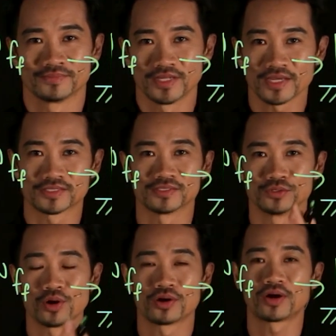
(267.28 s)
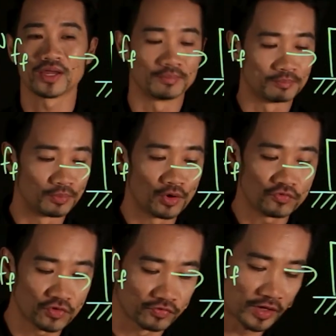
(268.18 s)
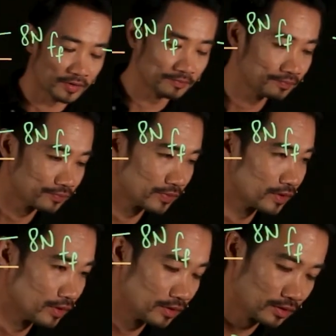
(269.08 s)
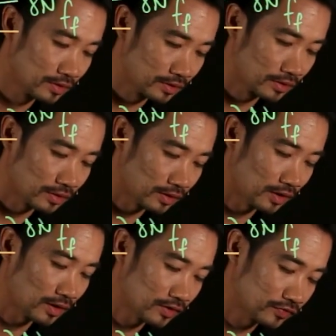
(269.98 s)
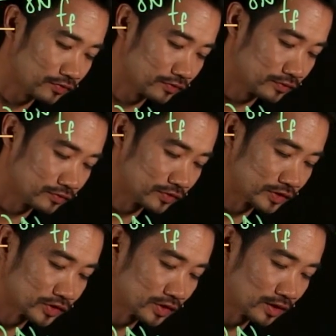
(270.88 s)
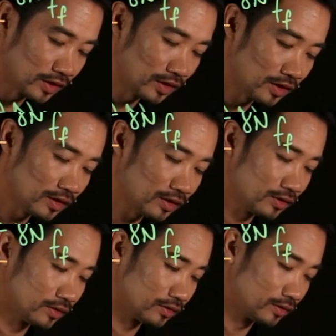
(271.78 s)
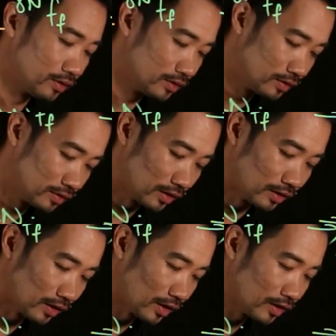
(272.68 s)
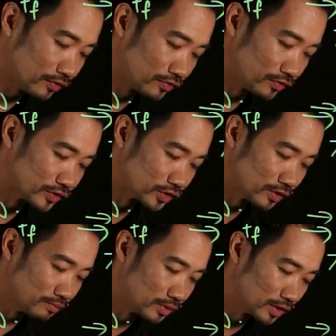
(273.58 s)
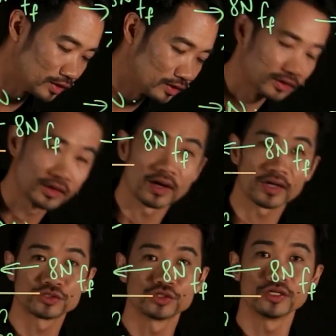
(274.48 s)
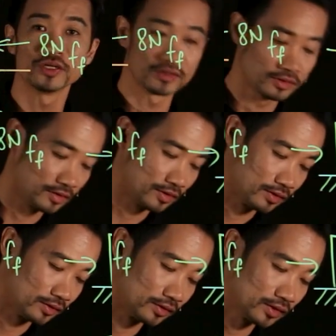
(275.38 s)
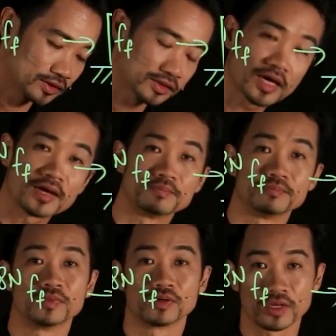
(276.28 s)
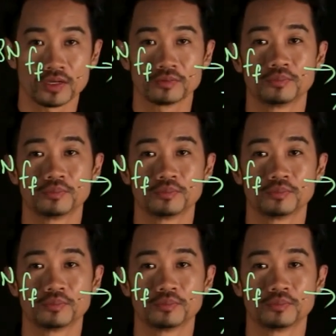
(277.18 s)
Yes, you are right. Both of them, F friction A and F friction B, they are actually the same, okay?